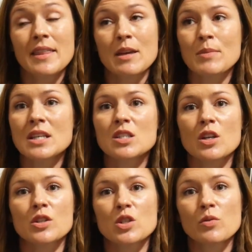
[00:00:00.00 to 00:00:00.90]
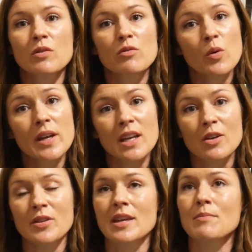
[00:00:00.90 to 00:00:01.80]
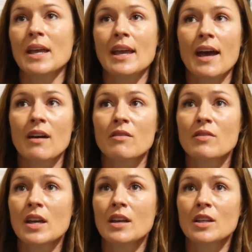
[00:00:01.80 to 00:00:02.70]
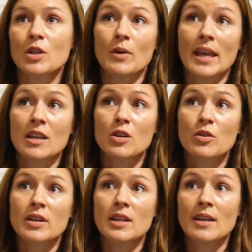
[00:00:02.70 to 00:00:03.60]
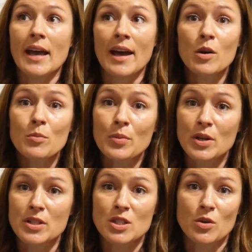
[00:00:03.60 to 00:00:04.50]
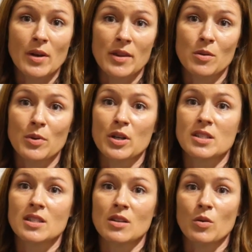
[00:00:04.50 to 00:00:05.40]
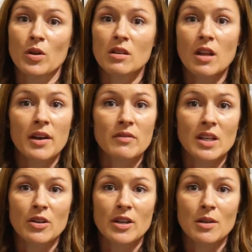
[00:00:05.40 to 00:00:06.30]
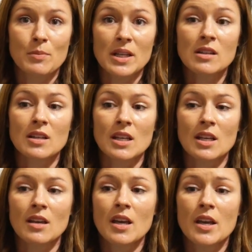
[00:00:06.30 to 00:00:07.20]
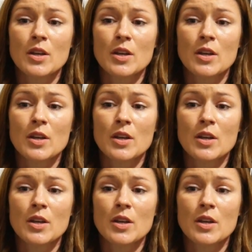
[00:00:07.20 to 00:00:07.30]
may start to avoid, or they may have, you know, angry outbursts around the person or a lot of irritability.